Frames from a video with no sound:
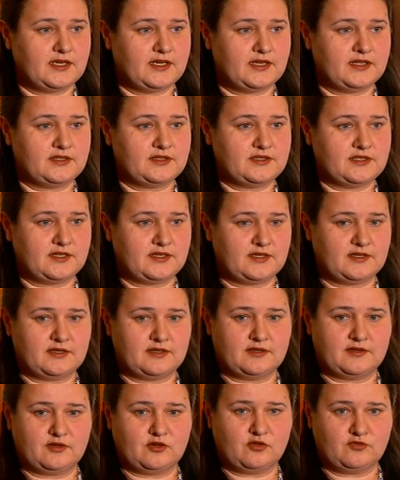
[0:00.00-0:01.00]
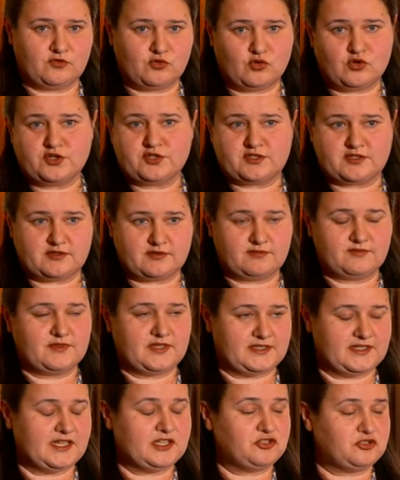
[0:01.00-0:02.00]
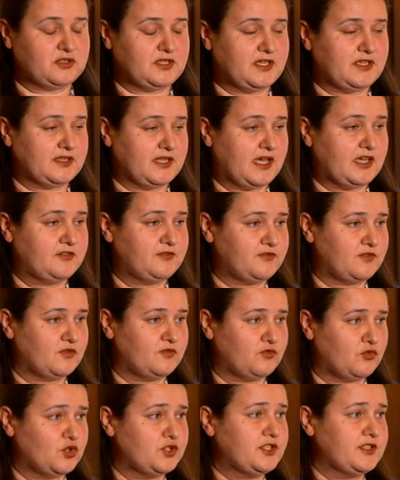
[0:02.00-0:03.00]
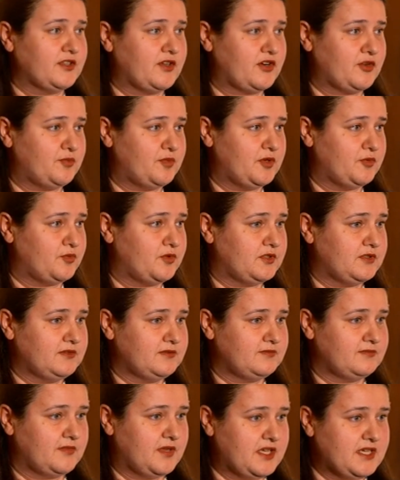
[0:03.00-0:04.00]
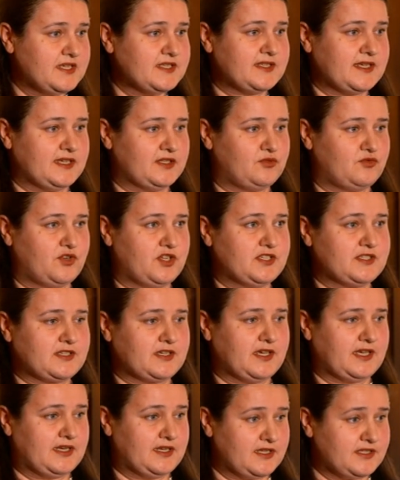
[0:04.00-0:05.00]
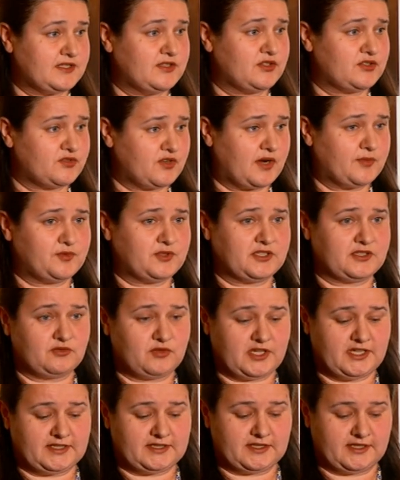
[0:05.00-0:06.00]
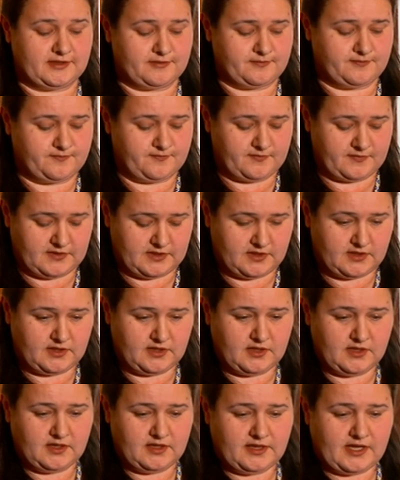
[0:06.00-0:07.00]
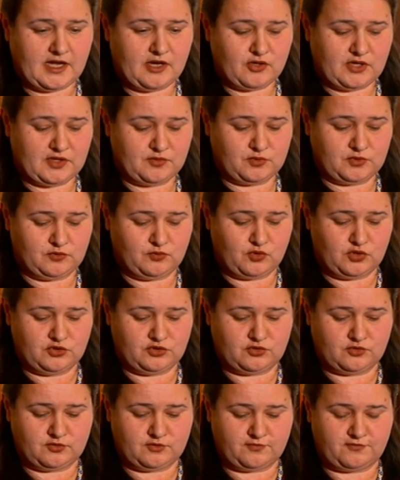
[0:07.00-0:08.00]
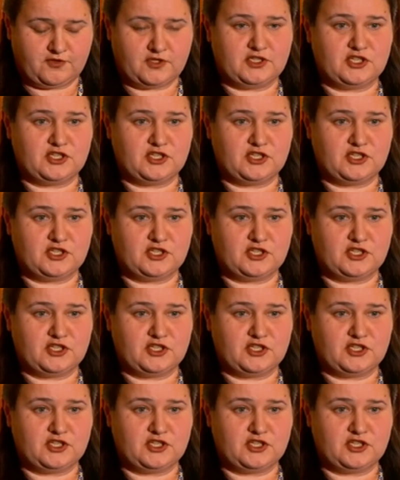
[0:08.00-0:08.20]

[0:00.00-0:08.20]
and uh, of course, the day to day life of ordinary people is at risk and is disrupted greatly. Now, I would want to